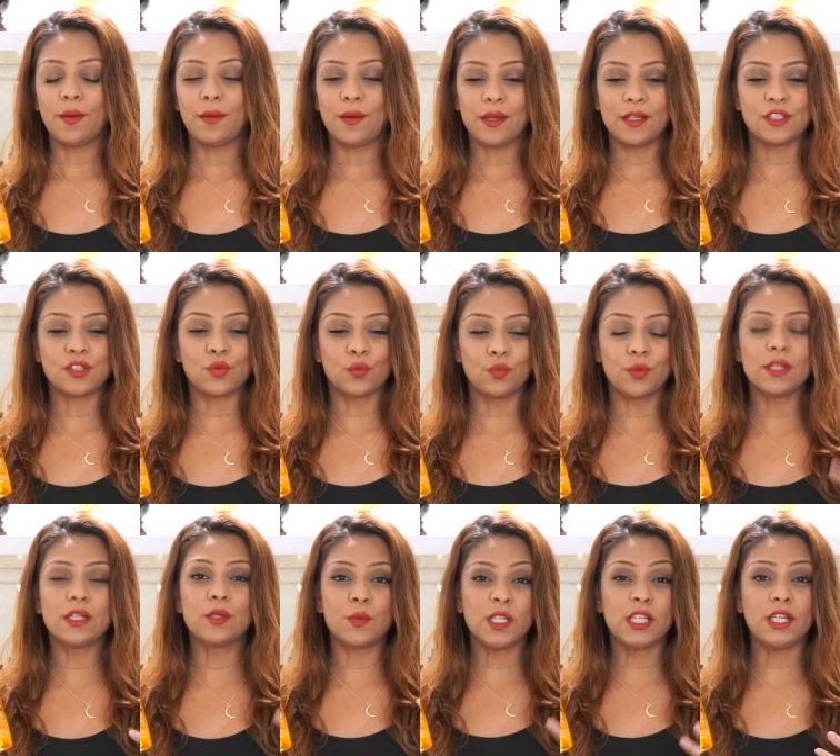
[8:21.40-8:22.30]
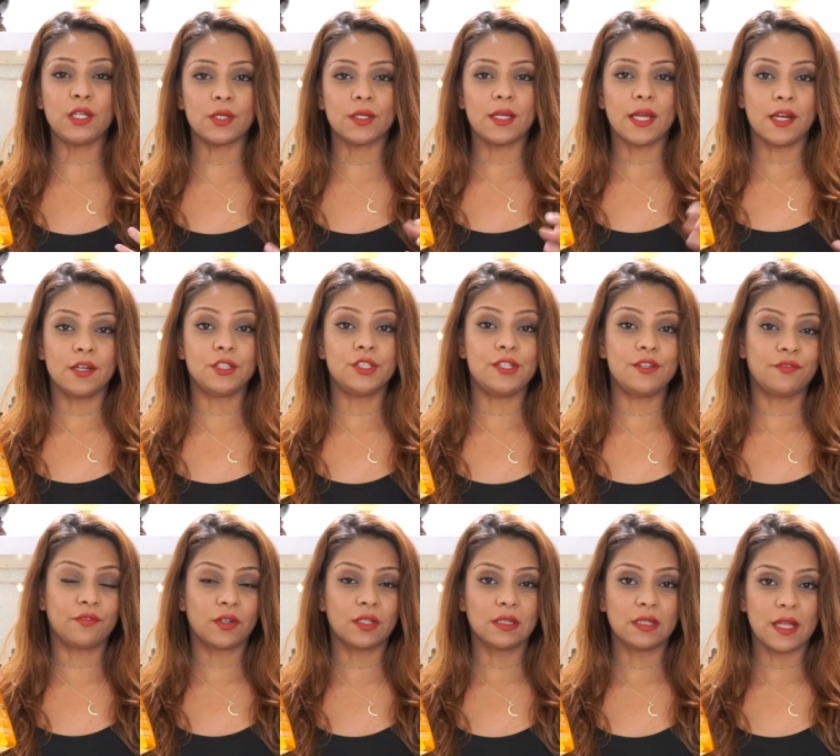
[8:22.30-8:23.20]
It's a really, really good energy
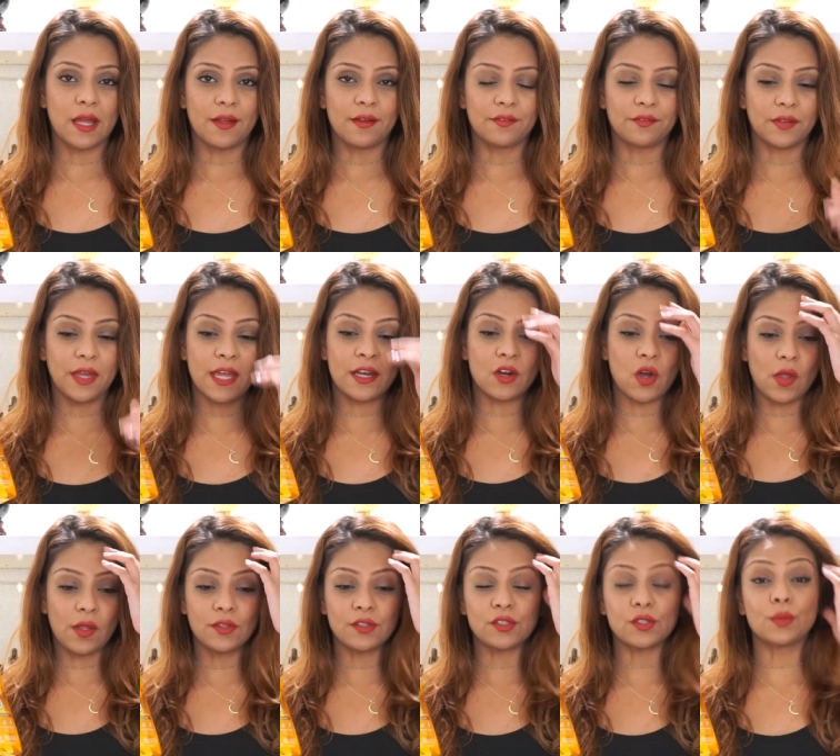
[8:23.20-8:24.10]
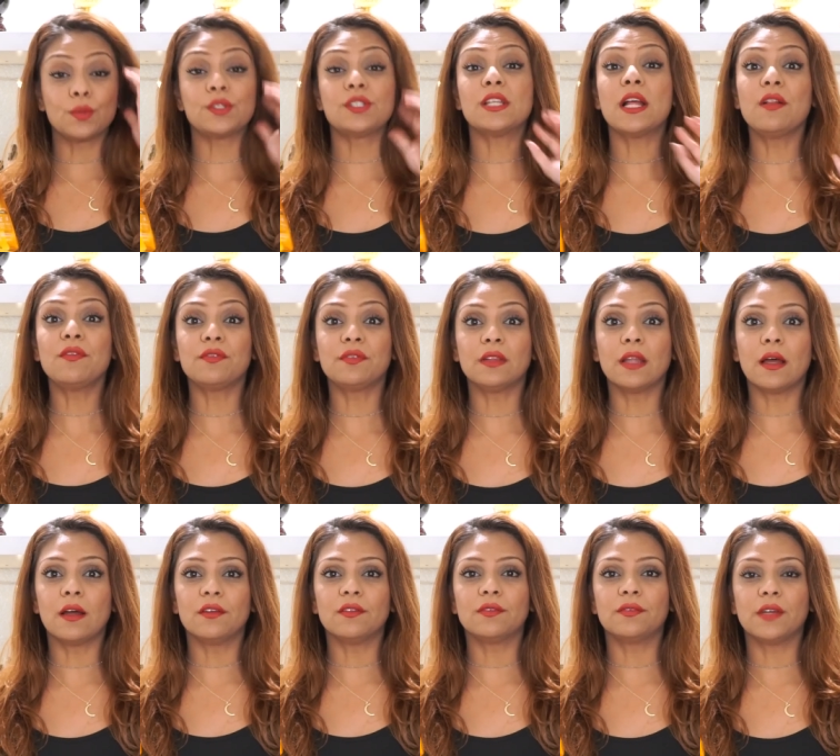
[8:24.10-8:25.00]
for love, and also
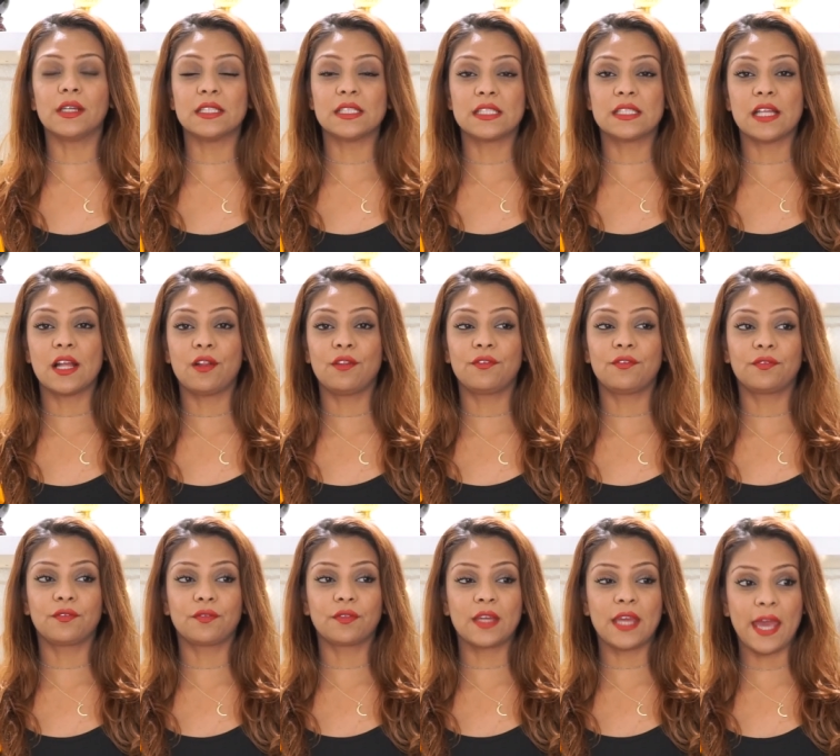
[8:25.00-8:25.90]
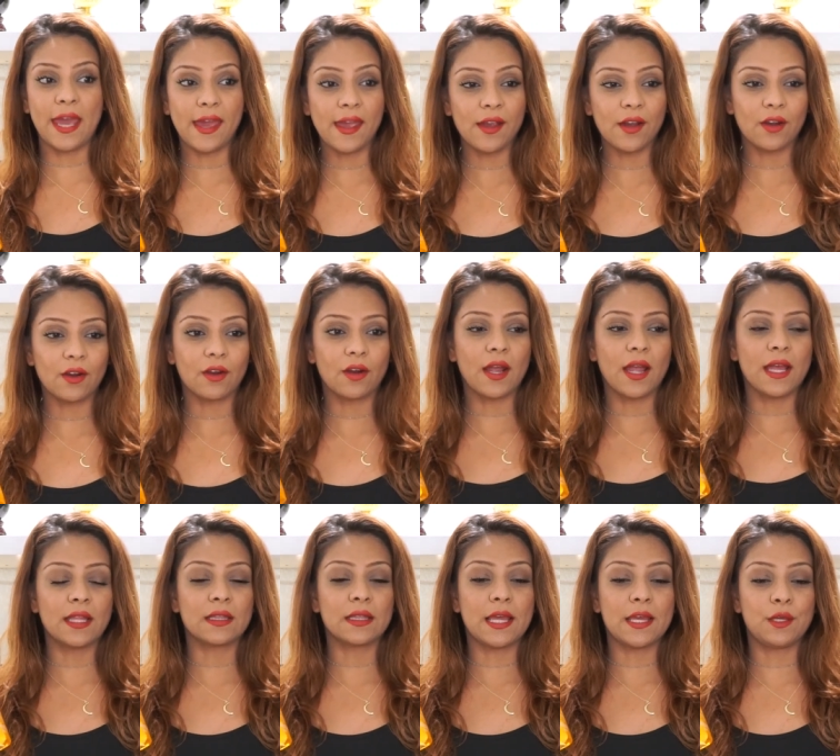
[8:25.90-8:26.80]
self-love and self-care
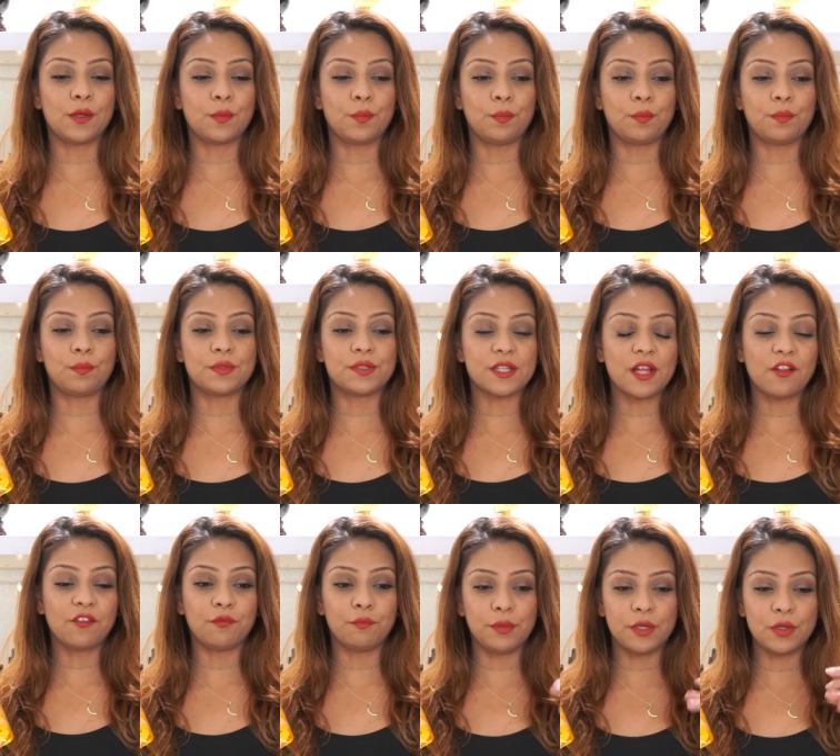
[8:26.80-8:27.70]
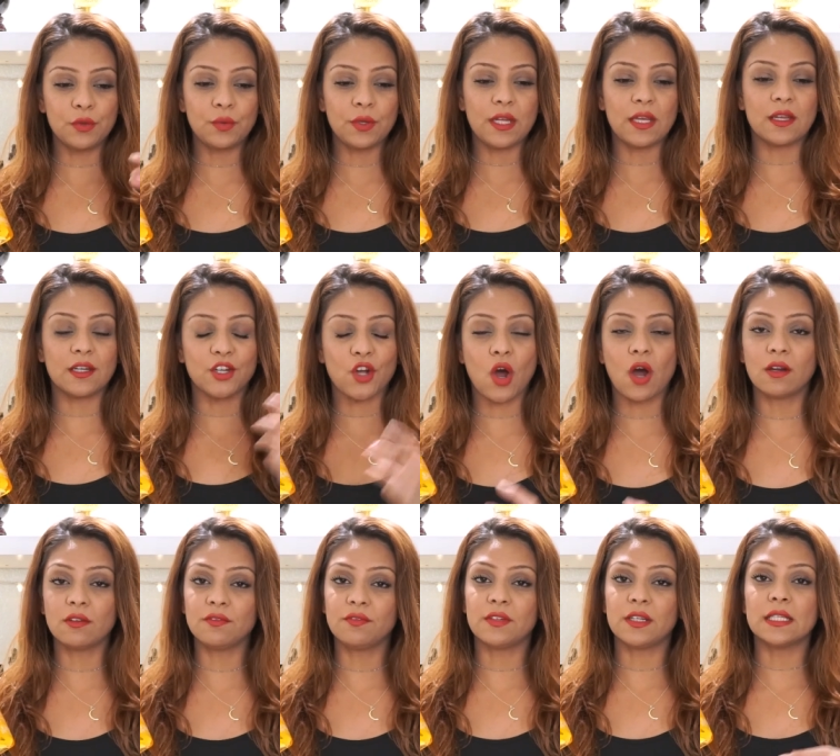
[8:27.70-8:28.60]
and like self-beauty and
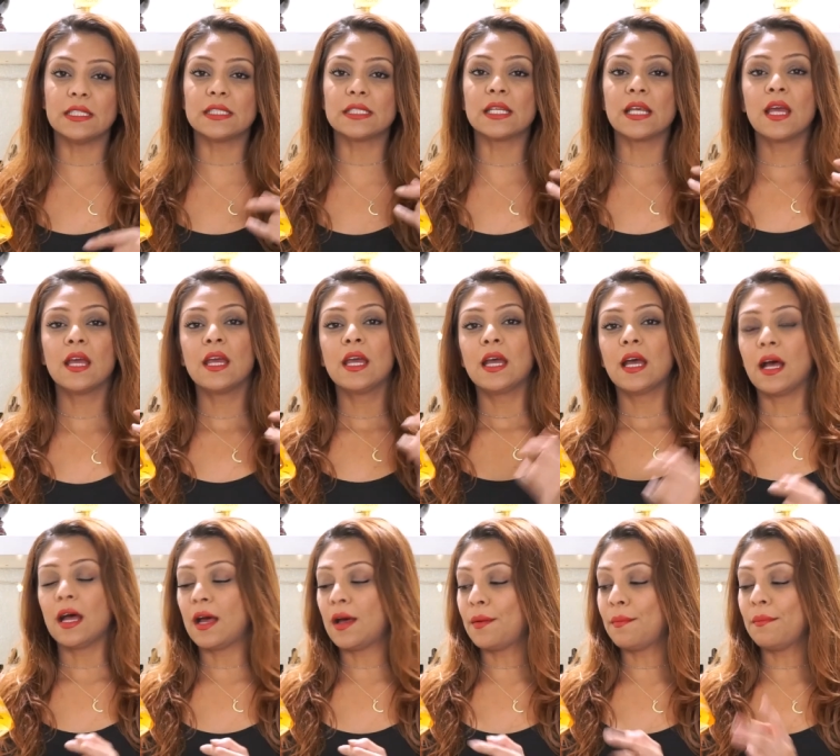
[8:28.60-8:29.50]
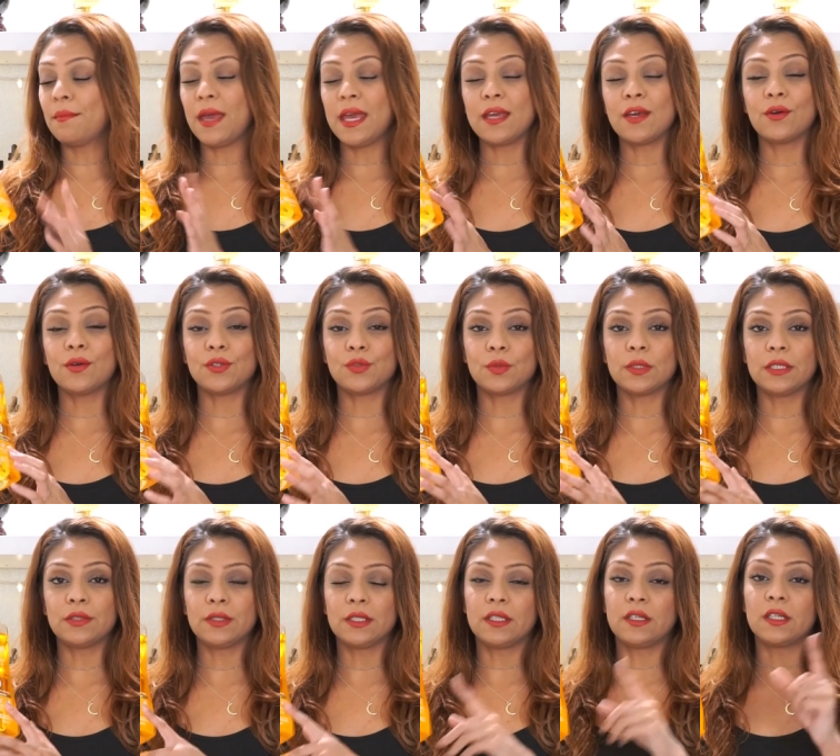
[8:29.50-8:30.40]
confidence. Mango is
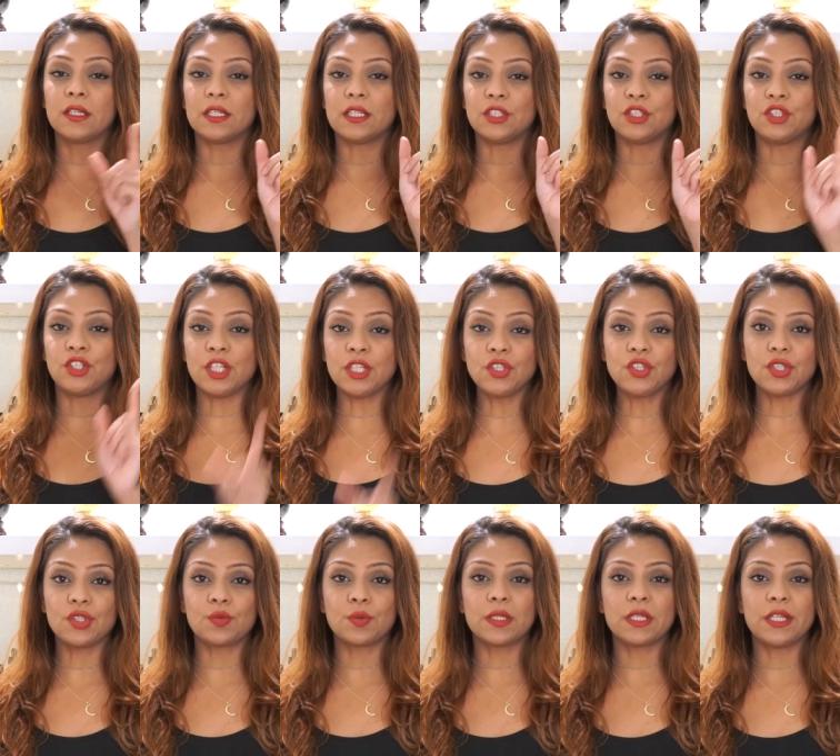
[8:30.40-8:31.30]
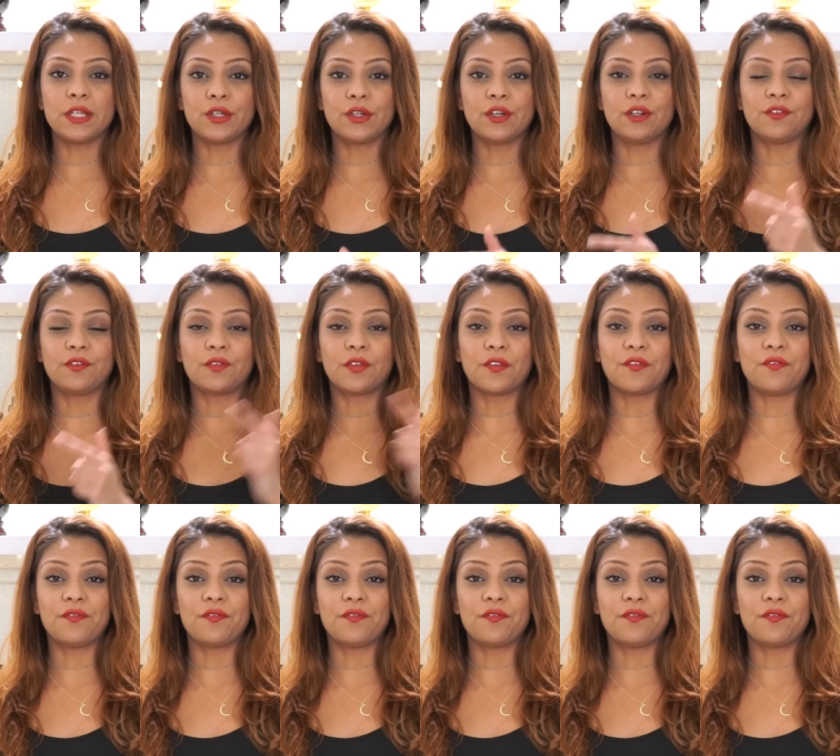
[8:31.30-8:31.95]
really, really good. Ginger is really good for